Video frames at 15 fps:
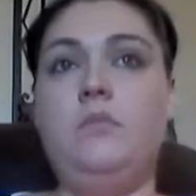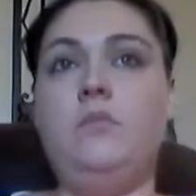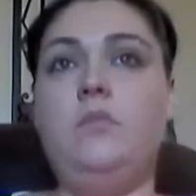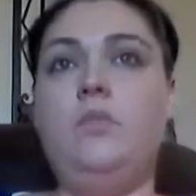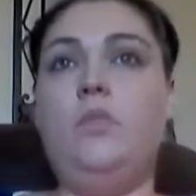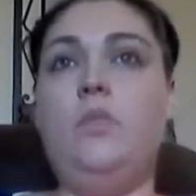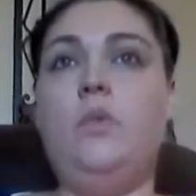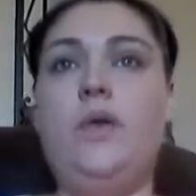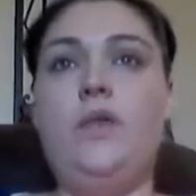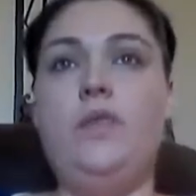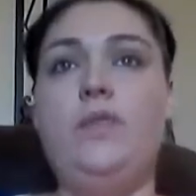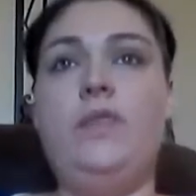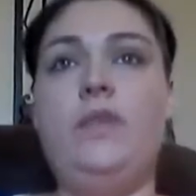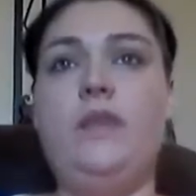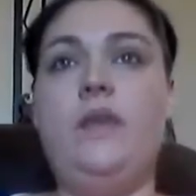
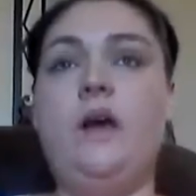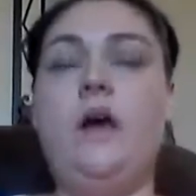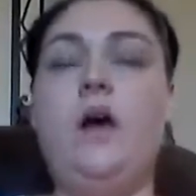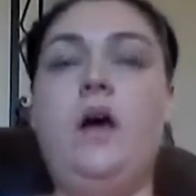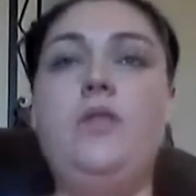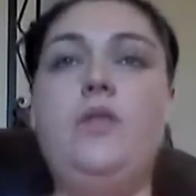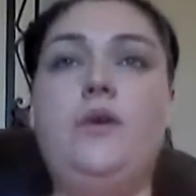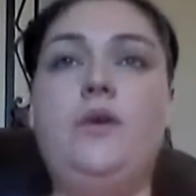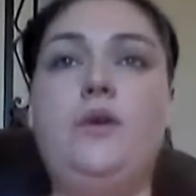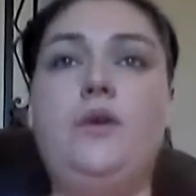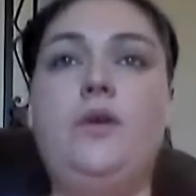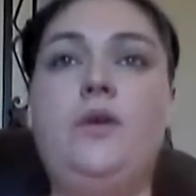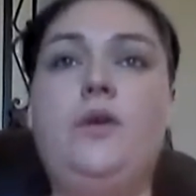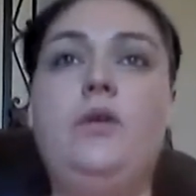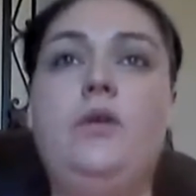With the
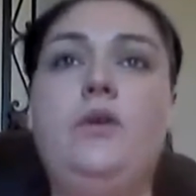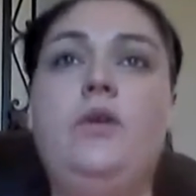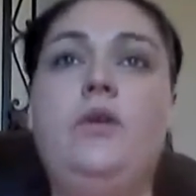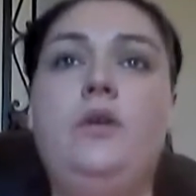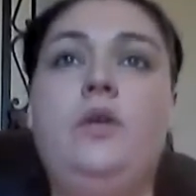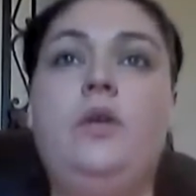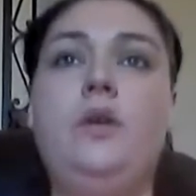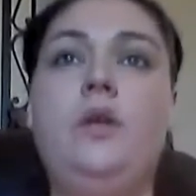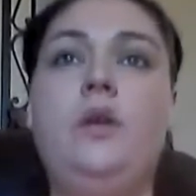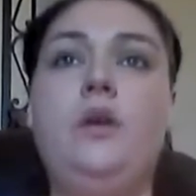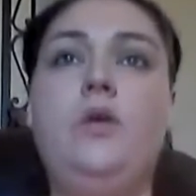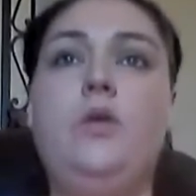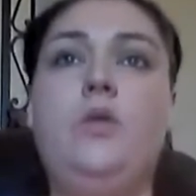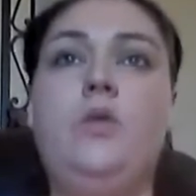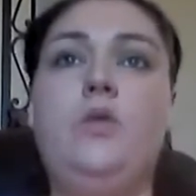other,
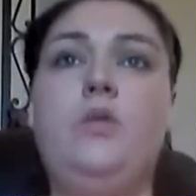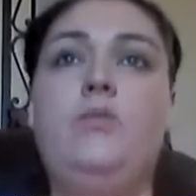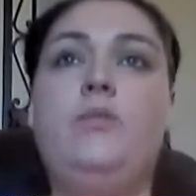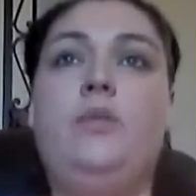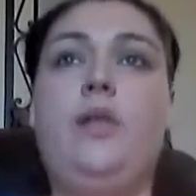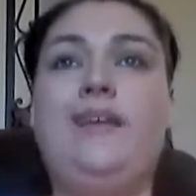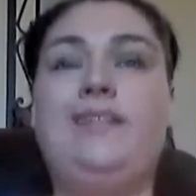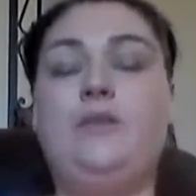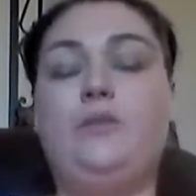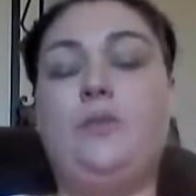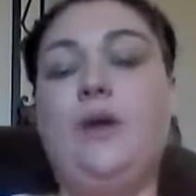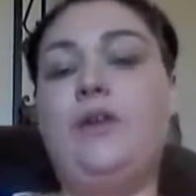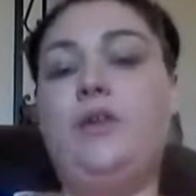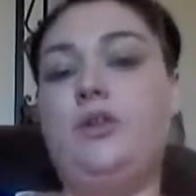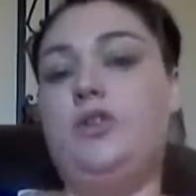like the
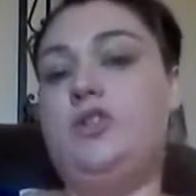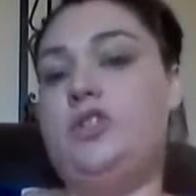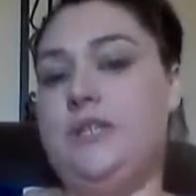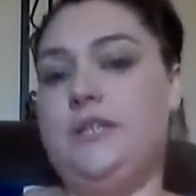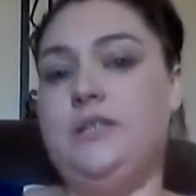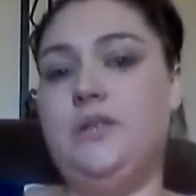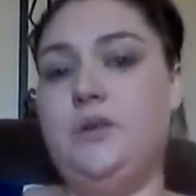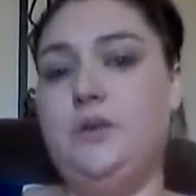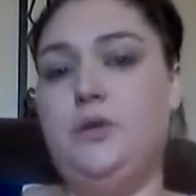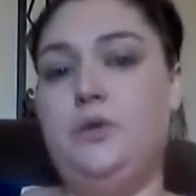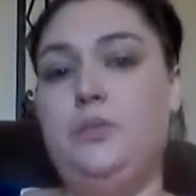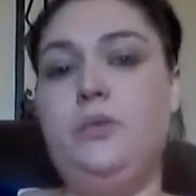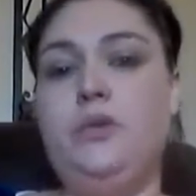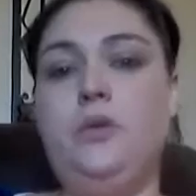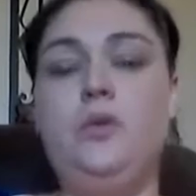regular G
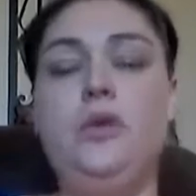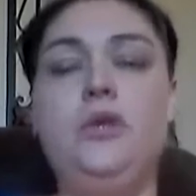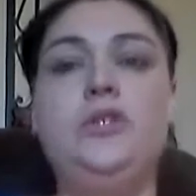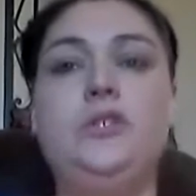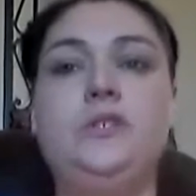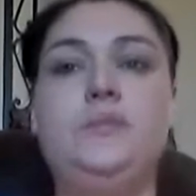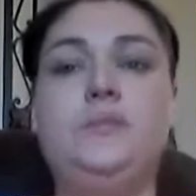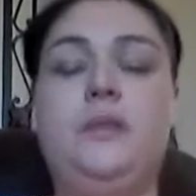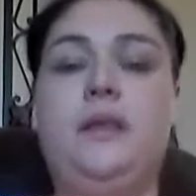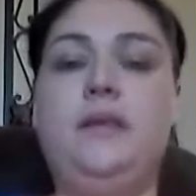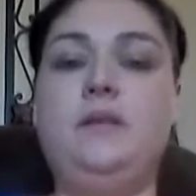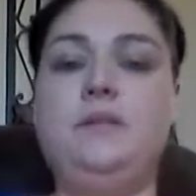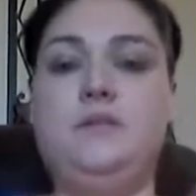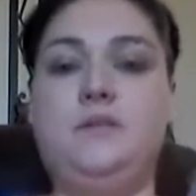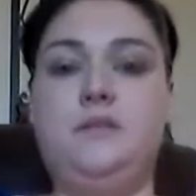tube, you could just
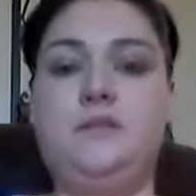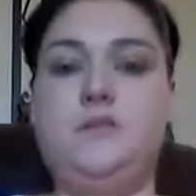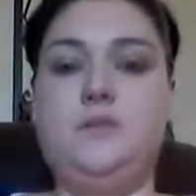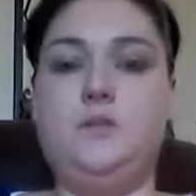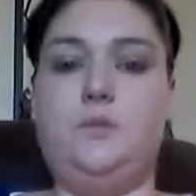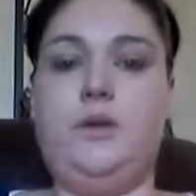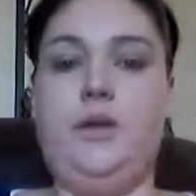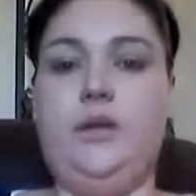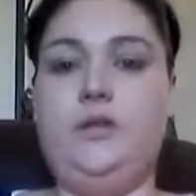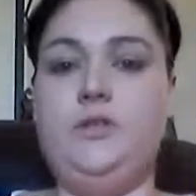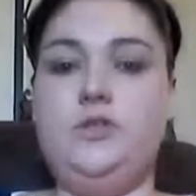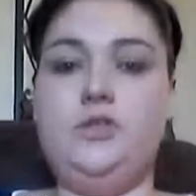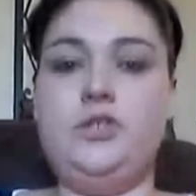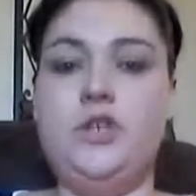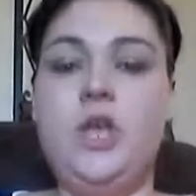place the
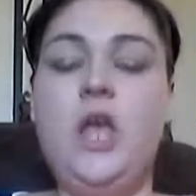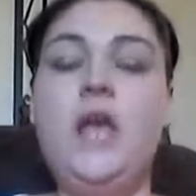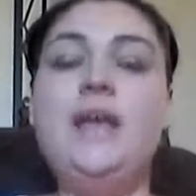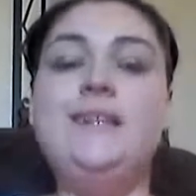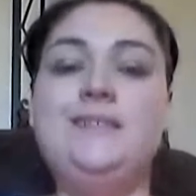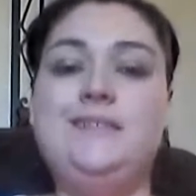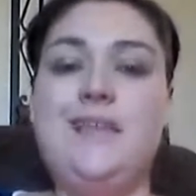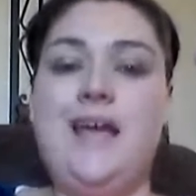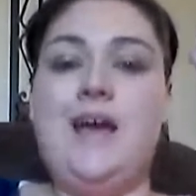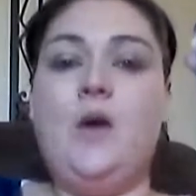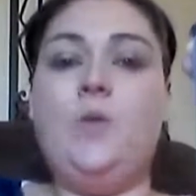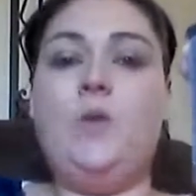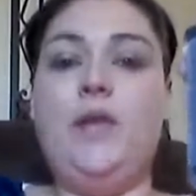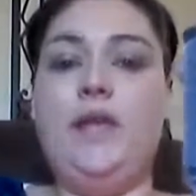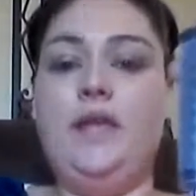syringe
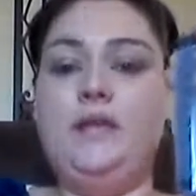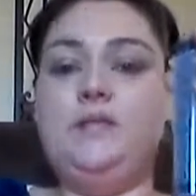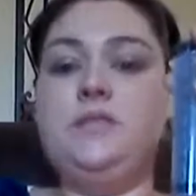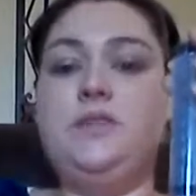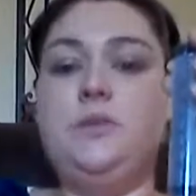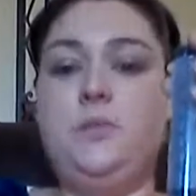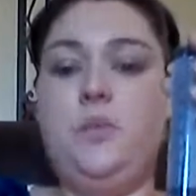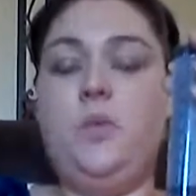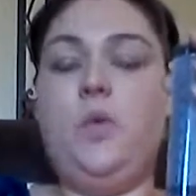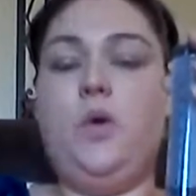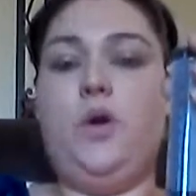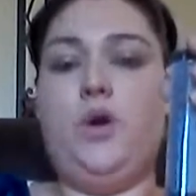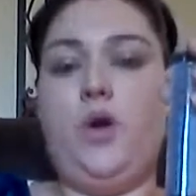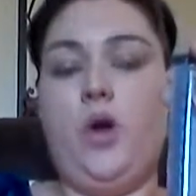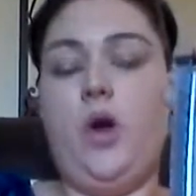down into the
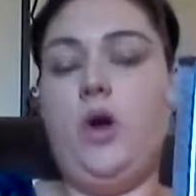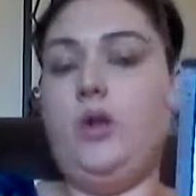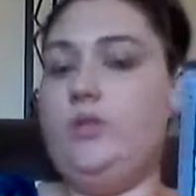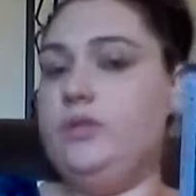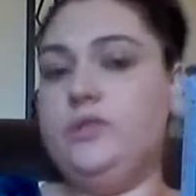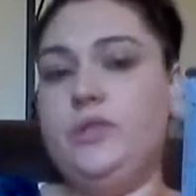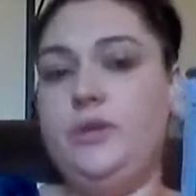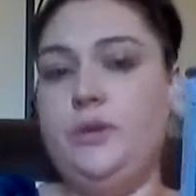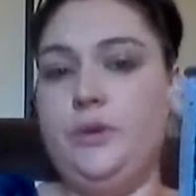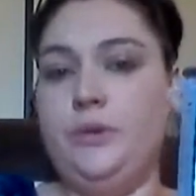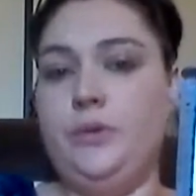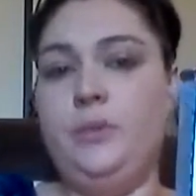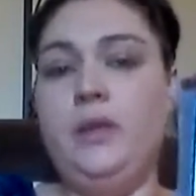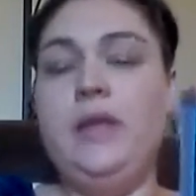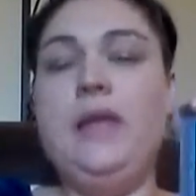port on the
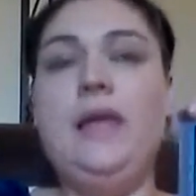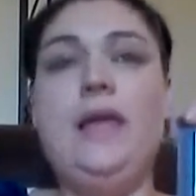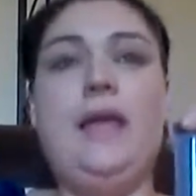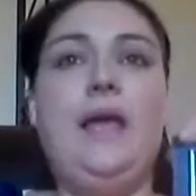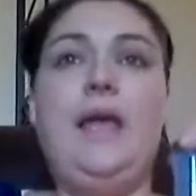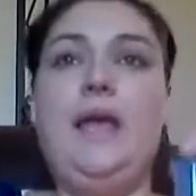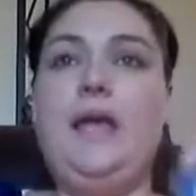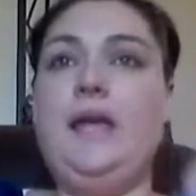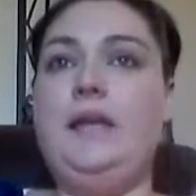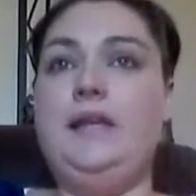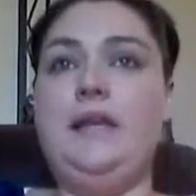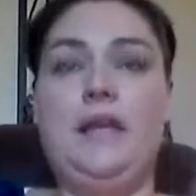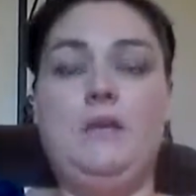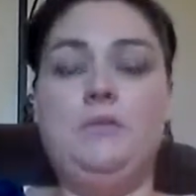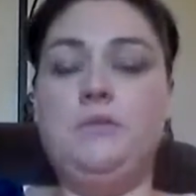tube,
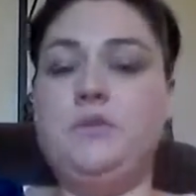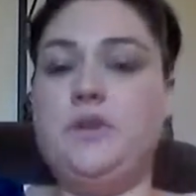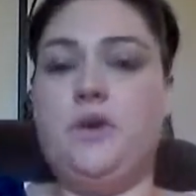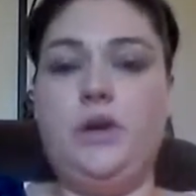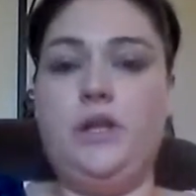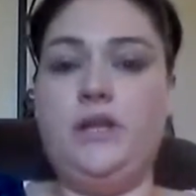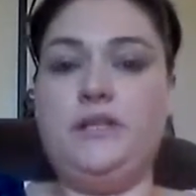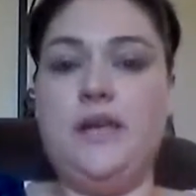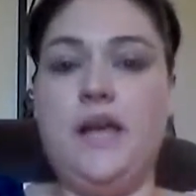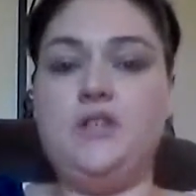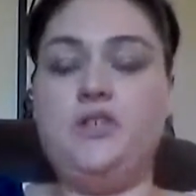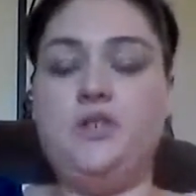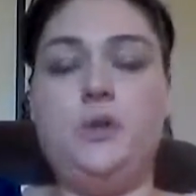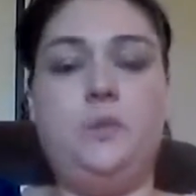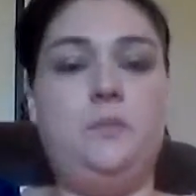and it was already
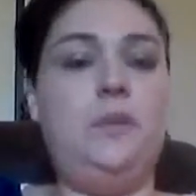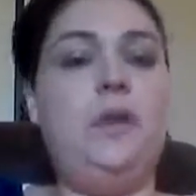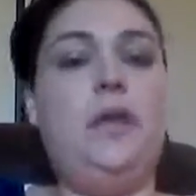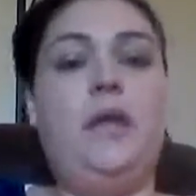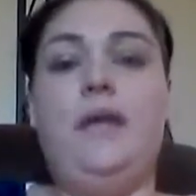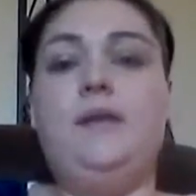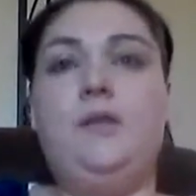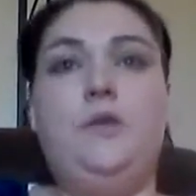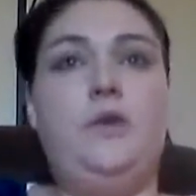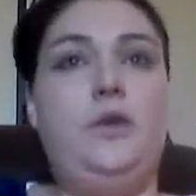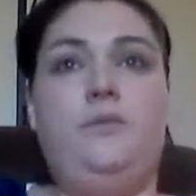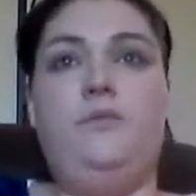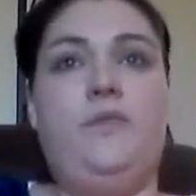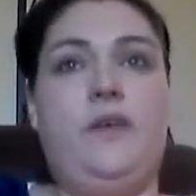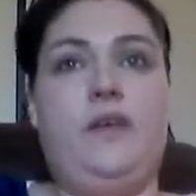attached to him, and you
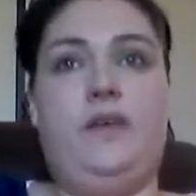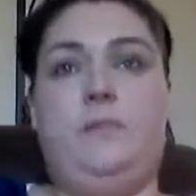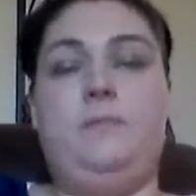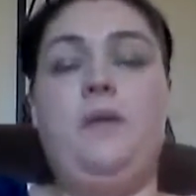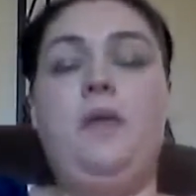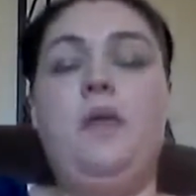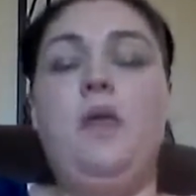could have fed him.